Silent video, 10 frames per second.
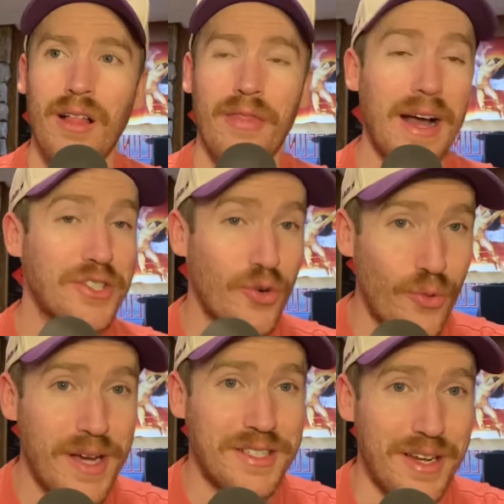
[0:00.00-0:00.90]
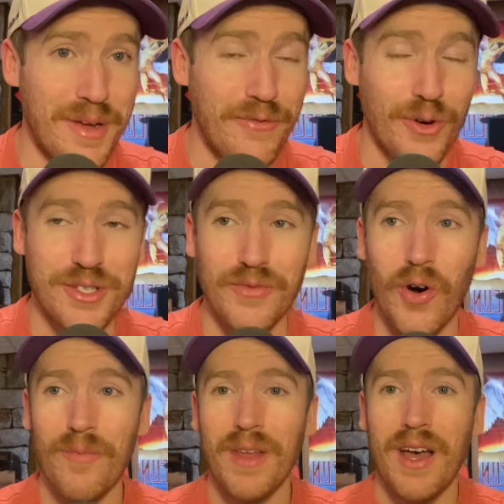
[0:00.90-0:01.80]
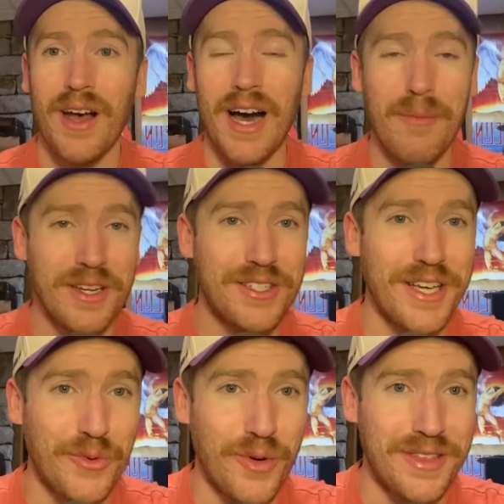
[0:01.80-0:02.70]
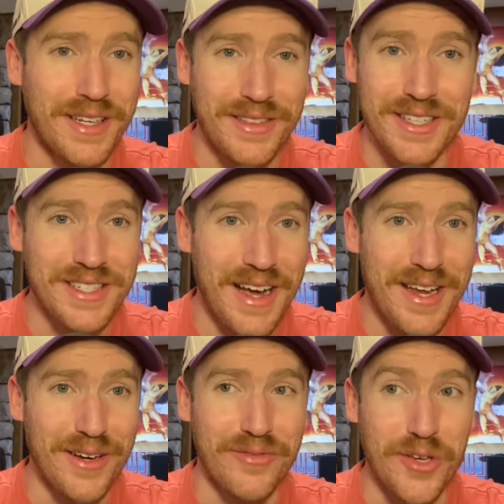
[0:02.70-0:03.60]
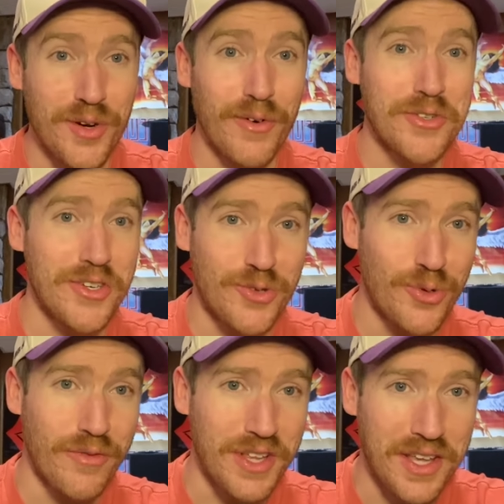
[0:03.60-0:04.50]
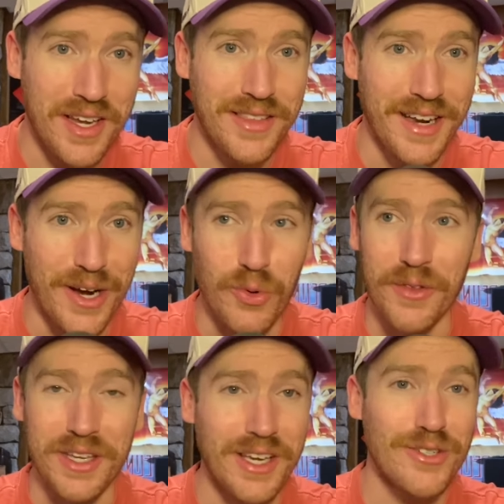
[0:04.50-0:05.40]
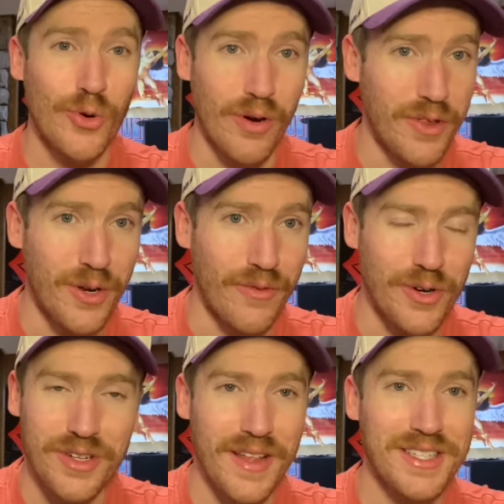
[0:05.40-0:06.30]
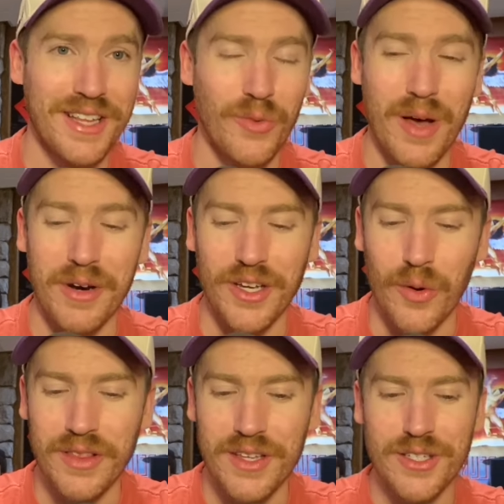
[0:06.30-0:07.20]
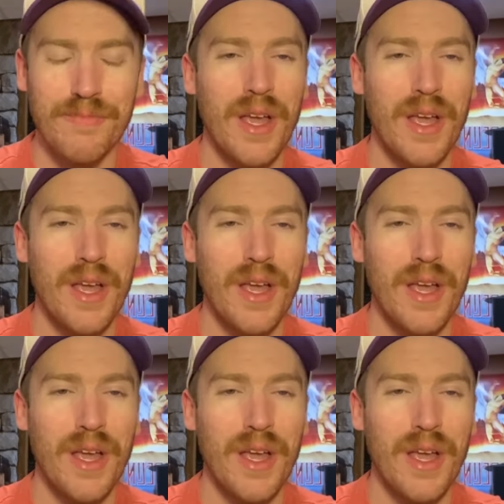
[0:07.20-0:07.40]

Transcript: That's crazy to me, first of all. I'm going to stick with the side of the university screwed over the kid than I will the kid screwed over the university. That's not the way I'm going to go with this.